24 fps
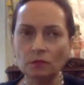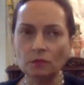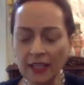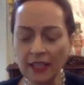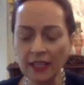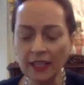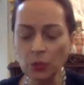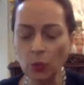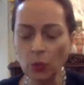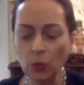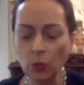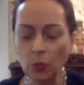
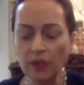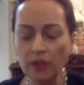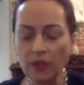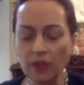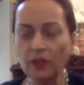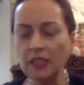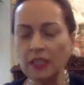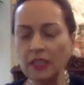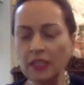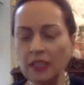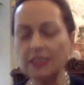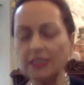And
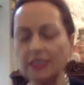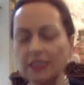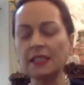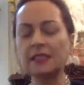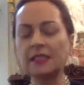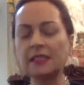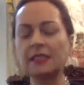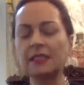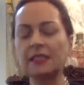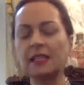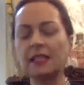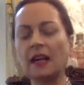wave
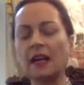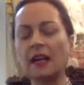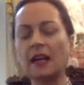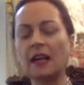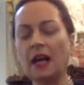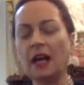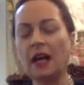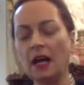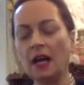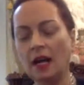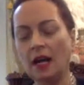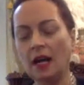crystals
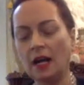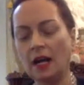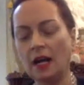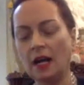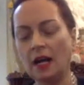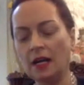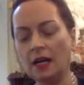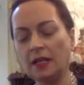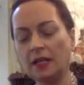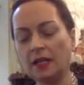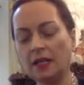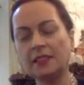
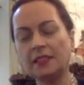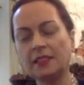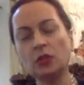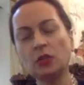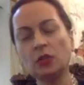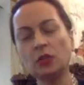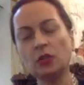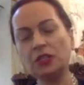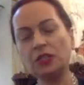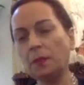is